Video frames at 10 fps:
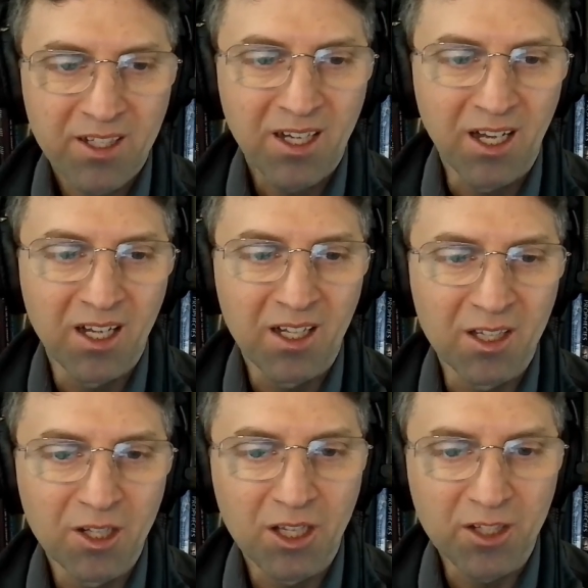a
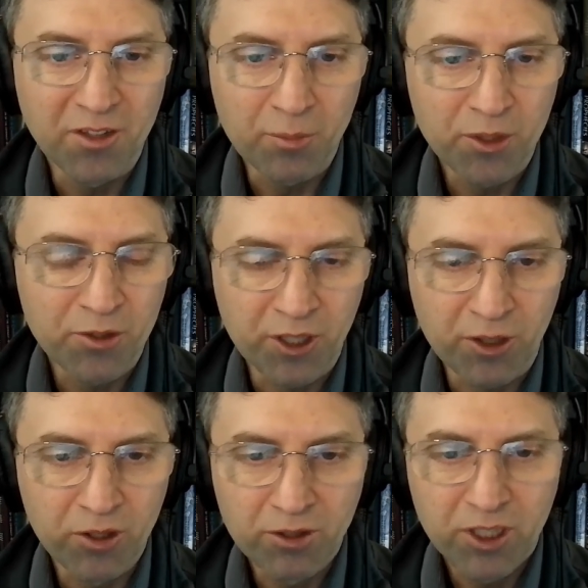little less
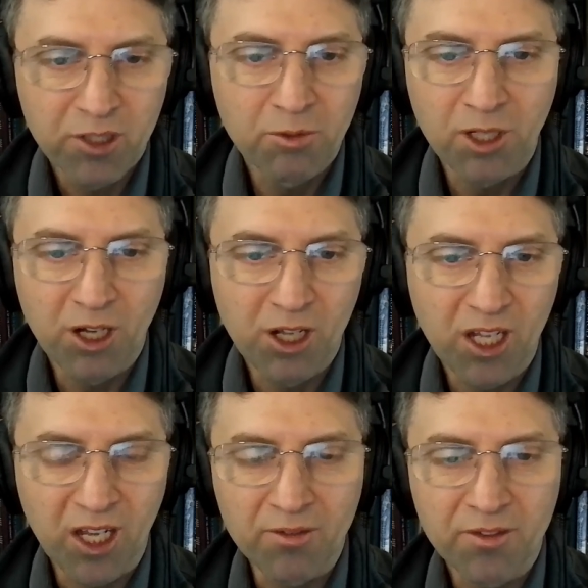hypocritical. We all
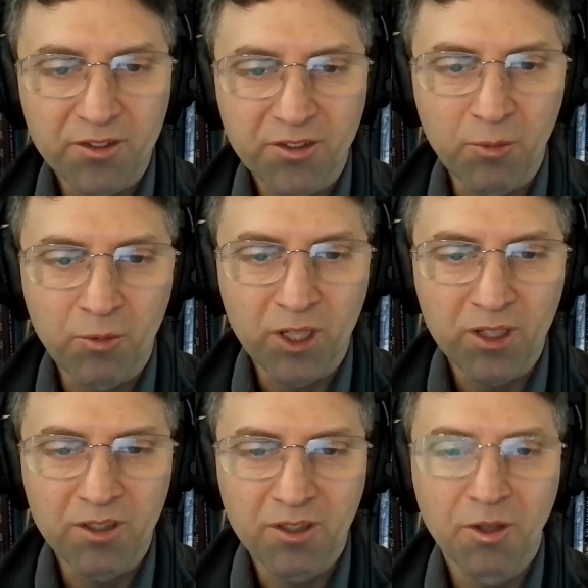have some
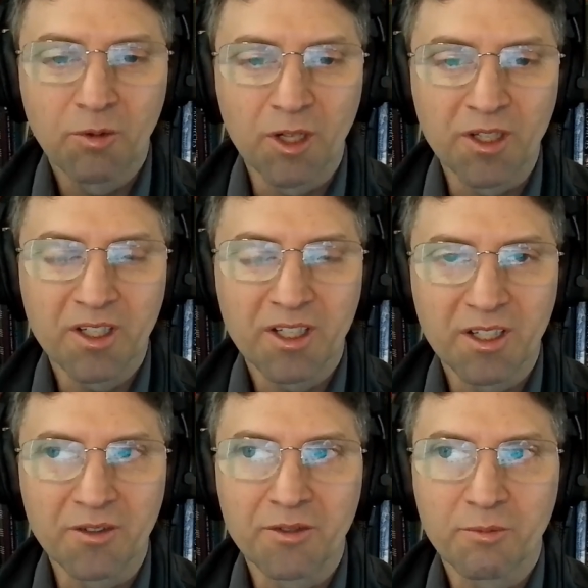way. No one
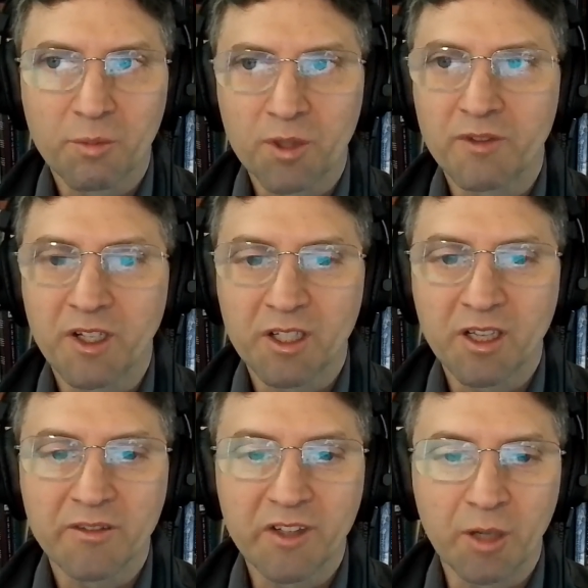is perfectly
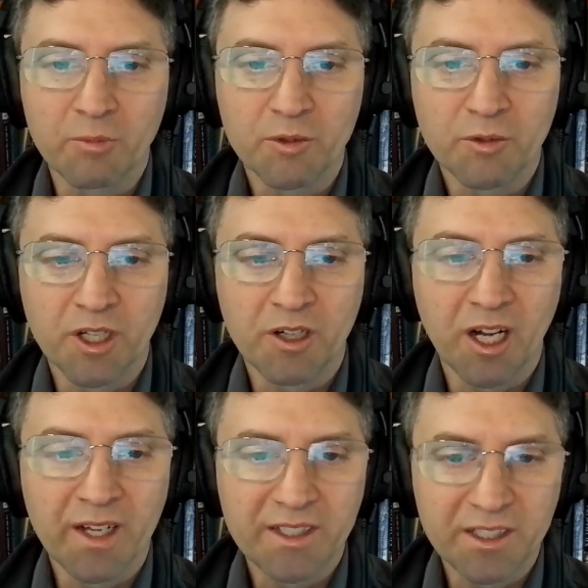living up to their
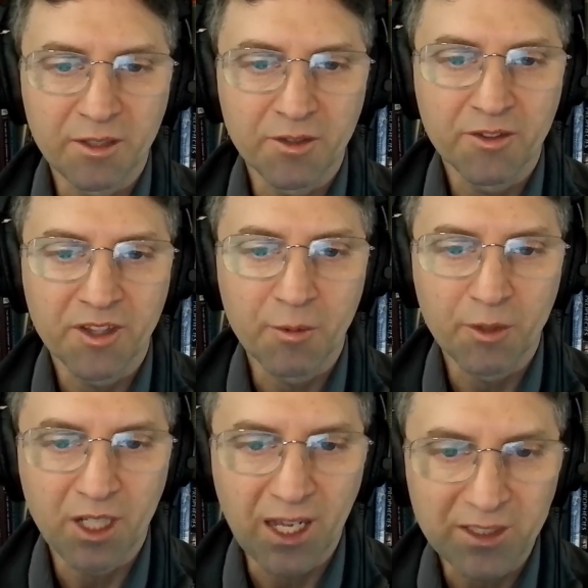ideals that they
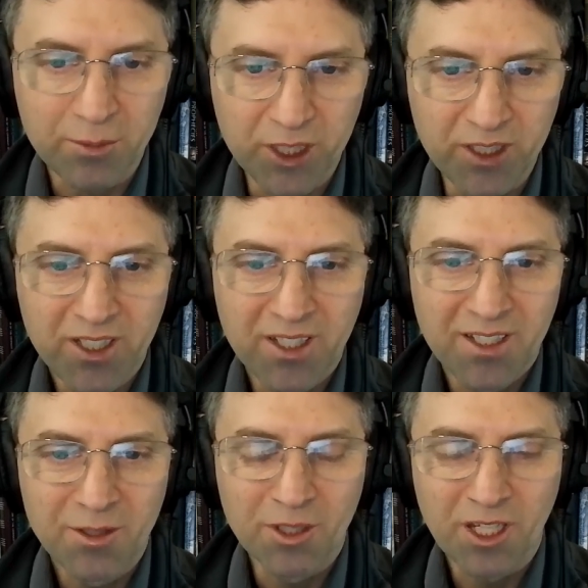would like to be.
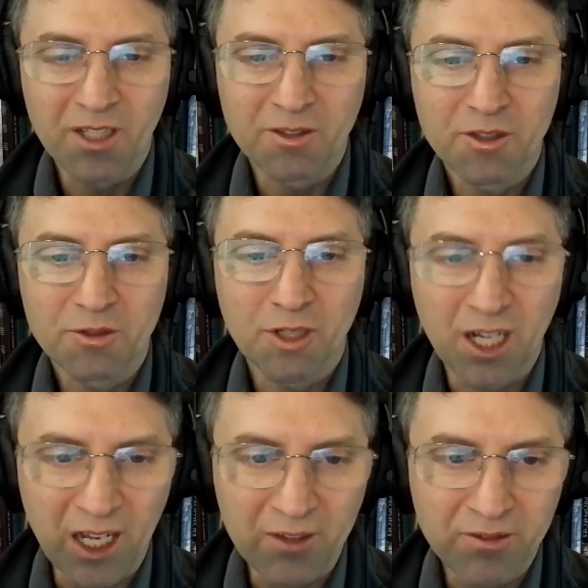You can't
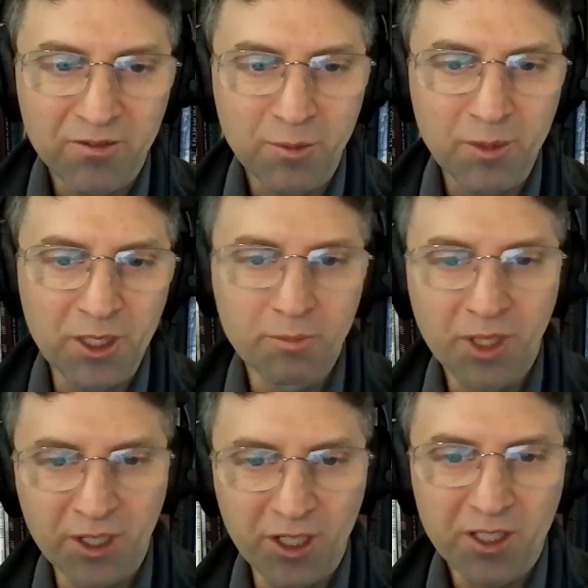strive for being
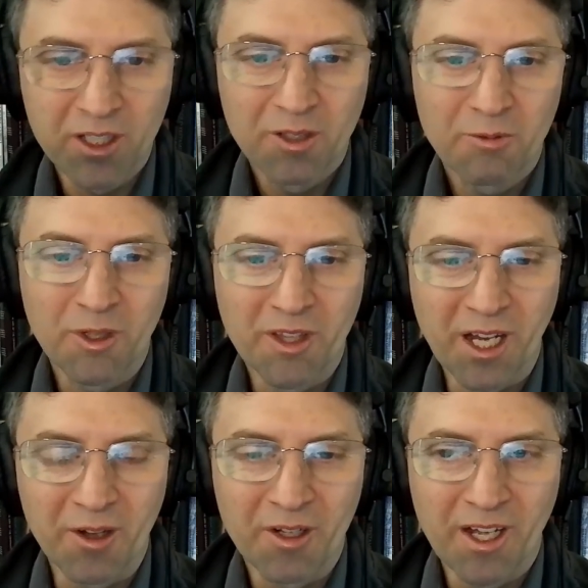better
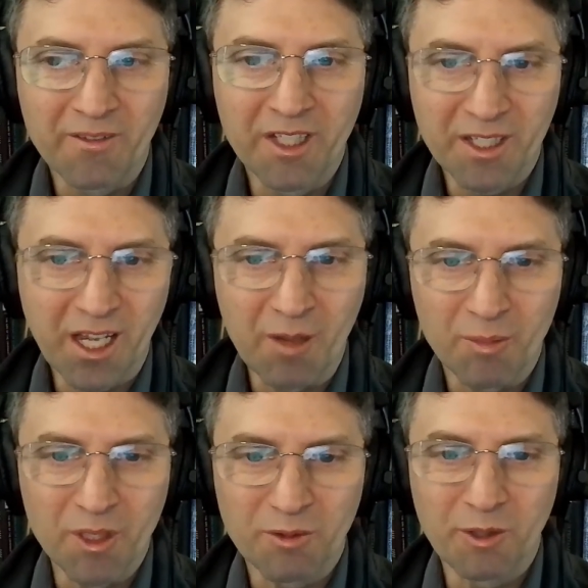without having a gap
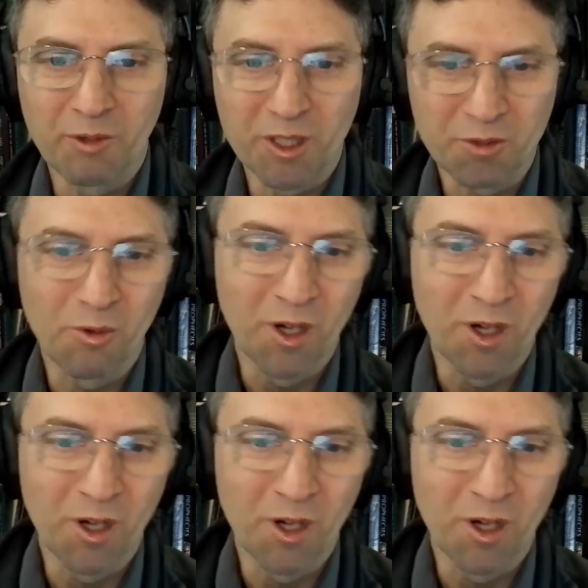between what you